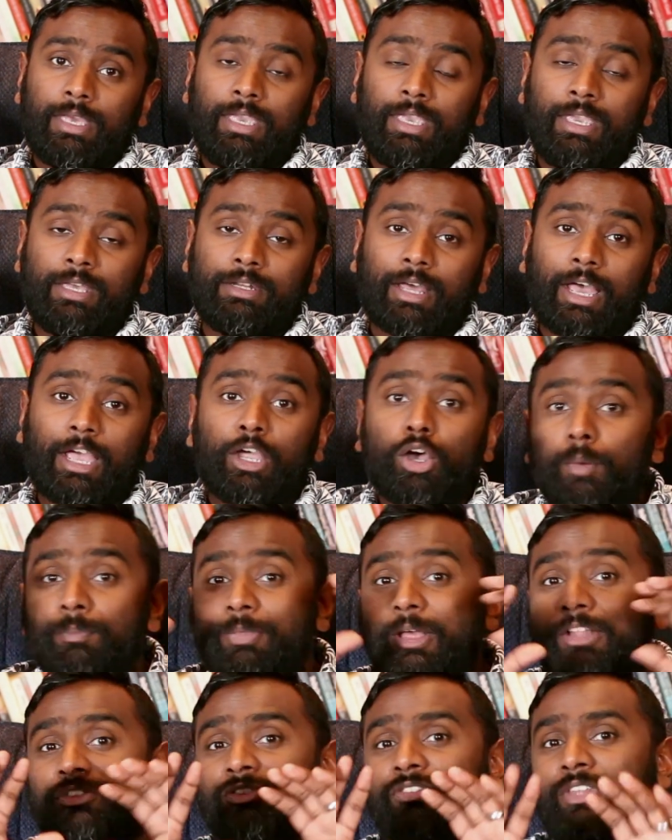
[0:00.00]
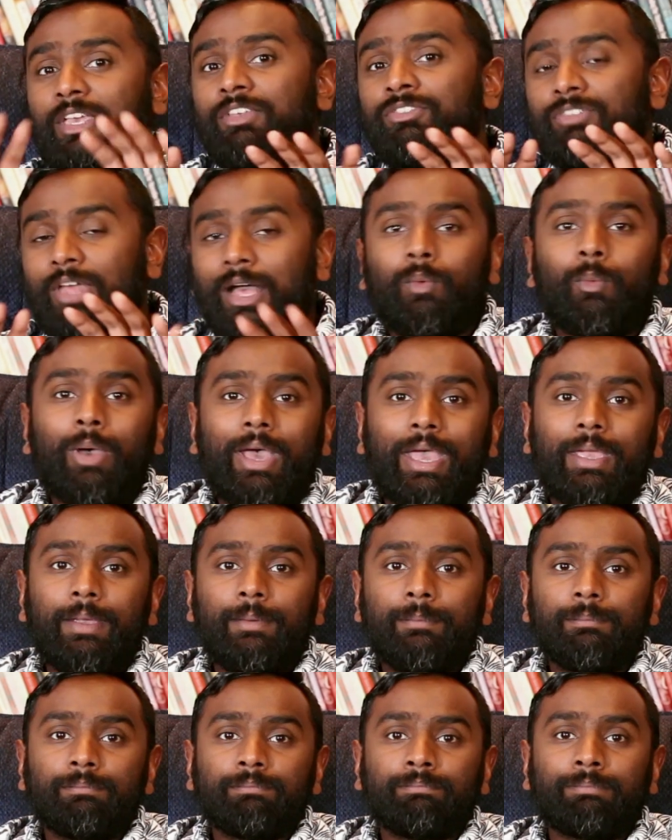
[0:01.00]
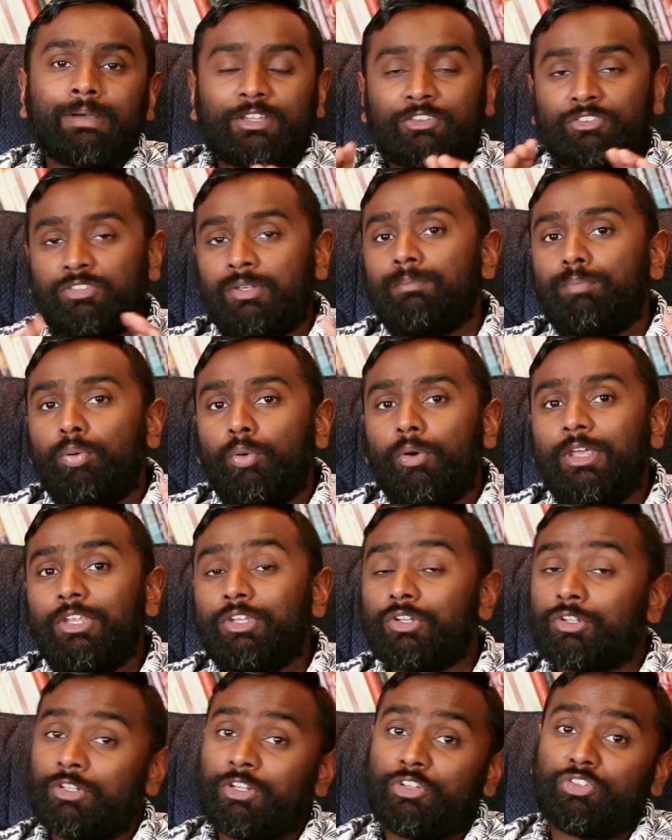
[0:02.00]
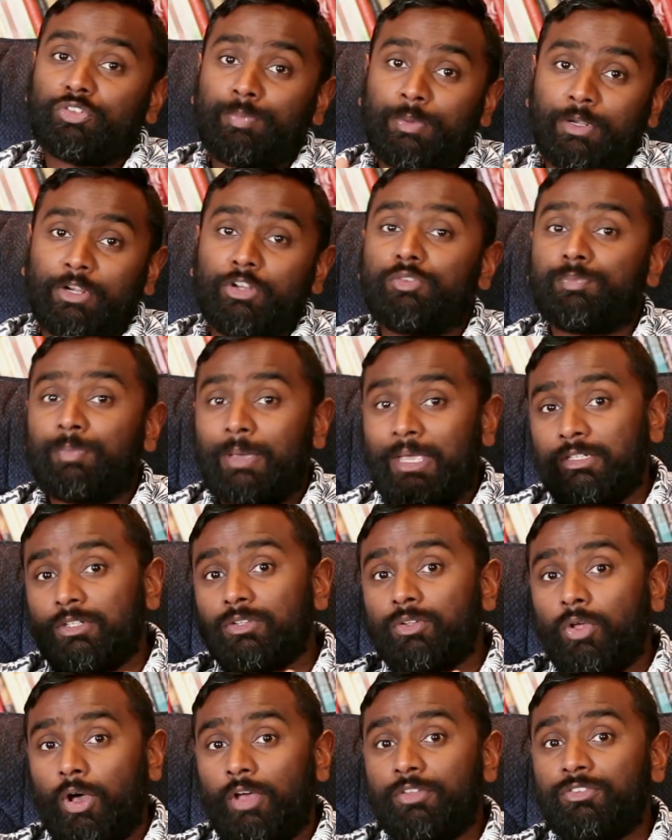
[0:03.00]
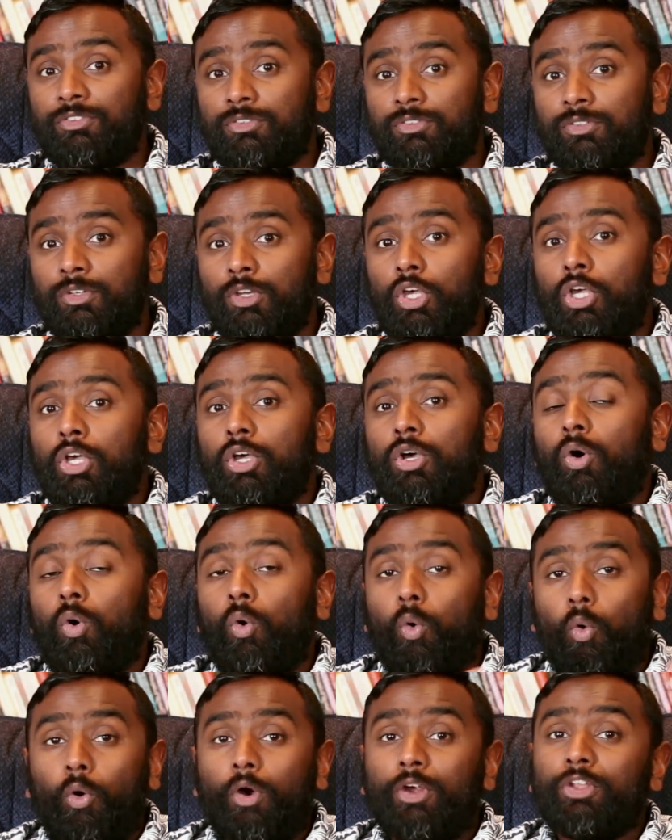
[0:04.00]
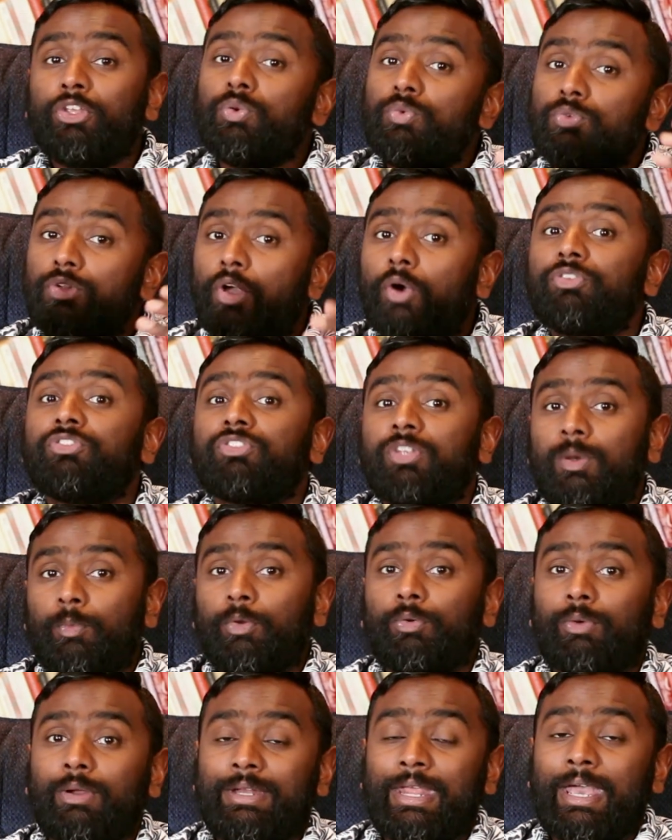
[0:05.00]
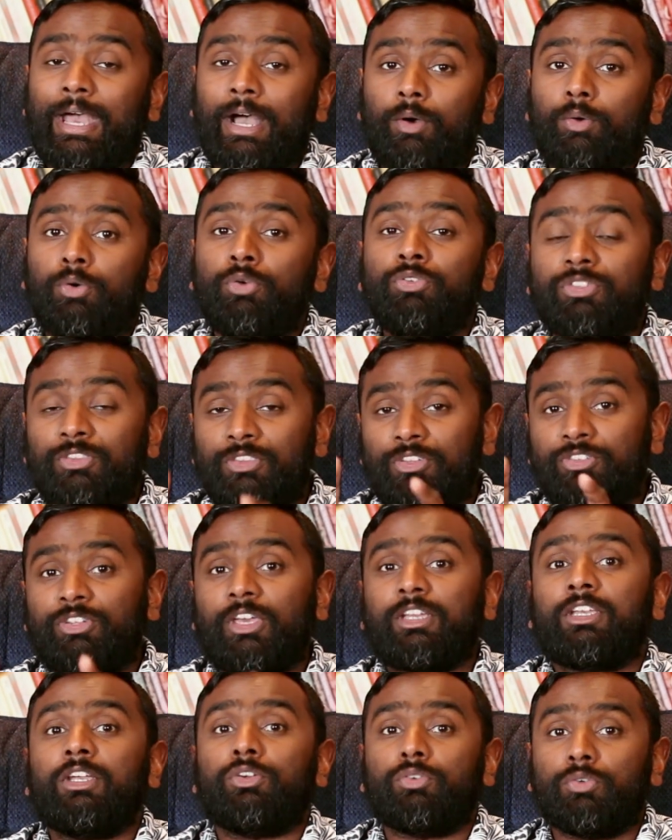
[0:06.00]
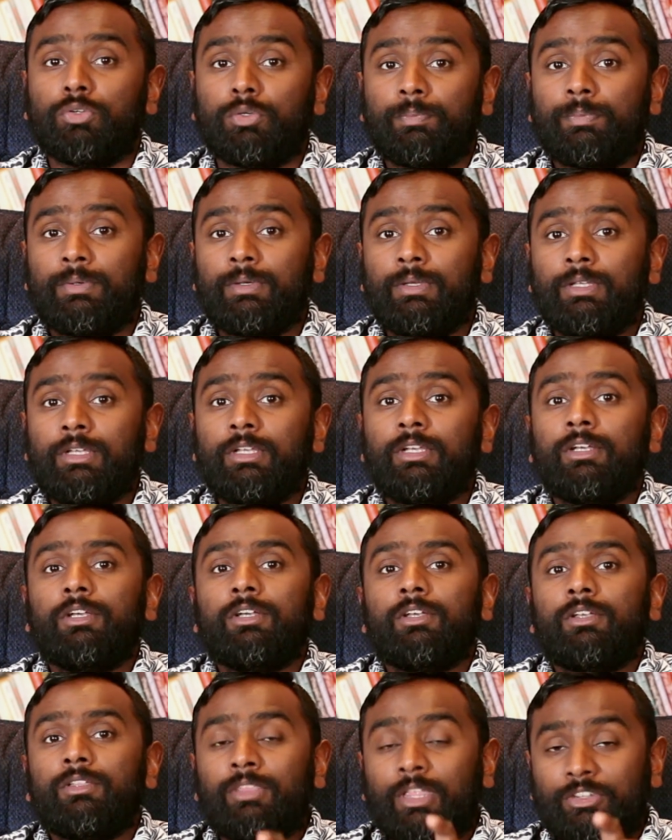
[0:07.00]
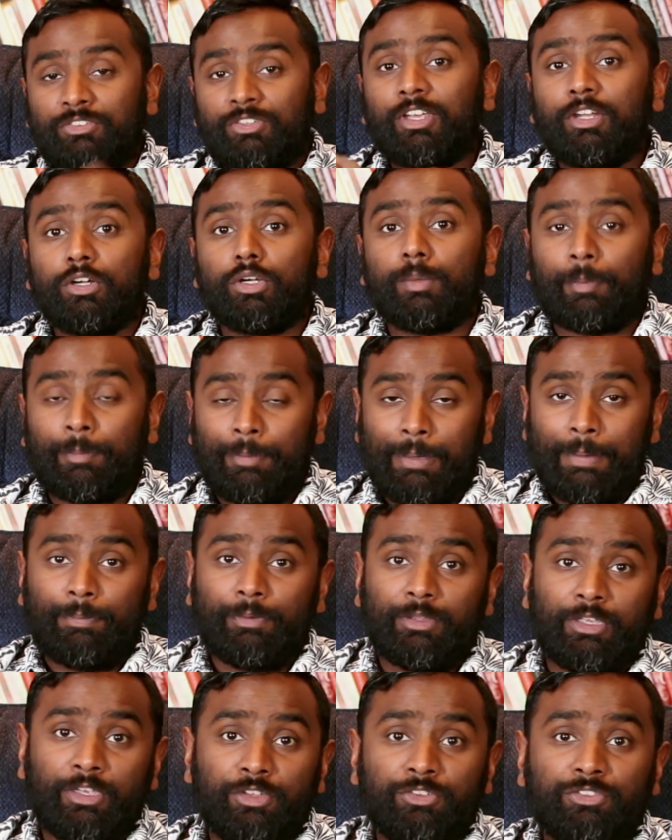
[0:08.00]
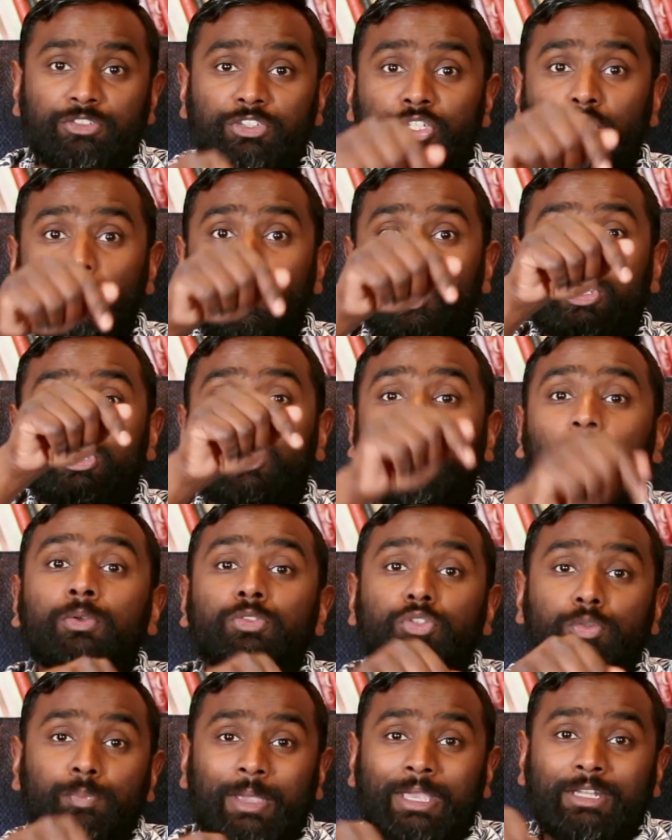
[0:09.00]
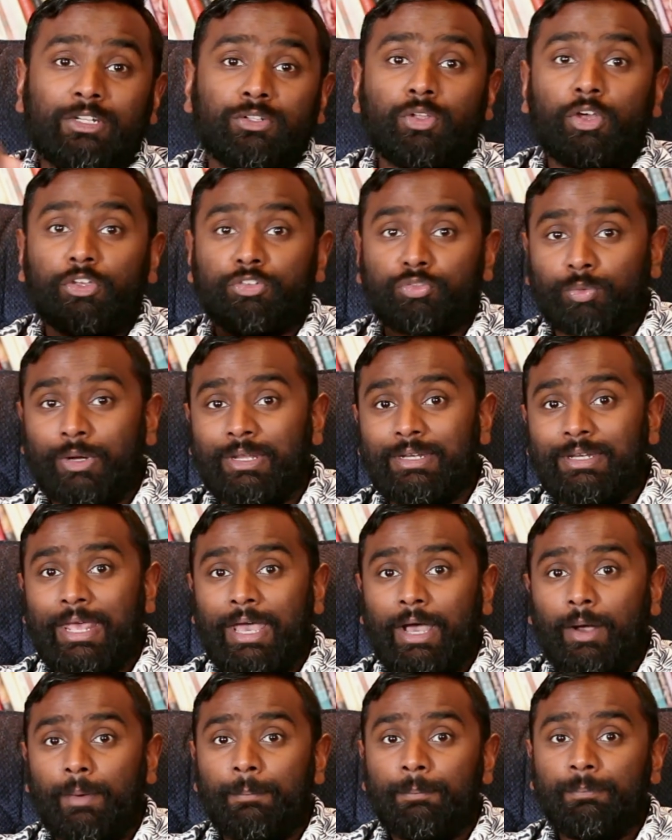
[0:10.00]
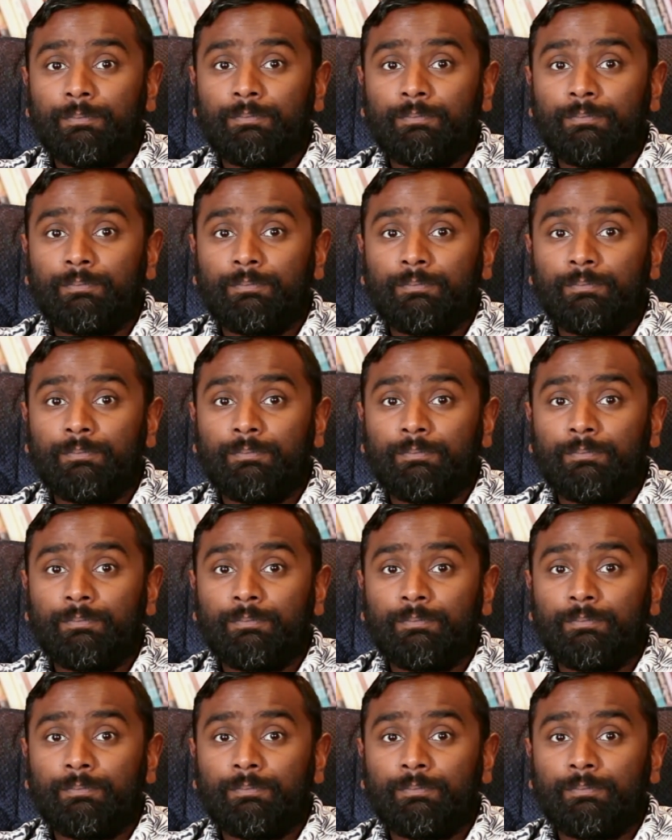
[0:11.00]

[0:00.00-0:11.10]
And I hope that stays that way, but at some point you're gonna experience pain and loss. Or you know someone right now who's in the second group. That second group of people is you are going through pain and loss right now.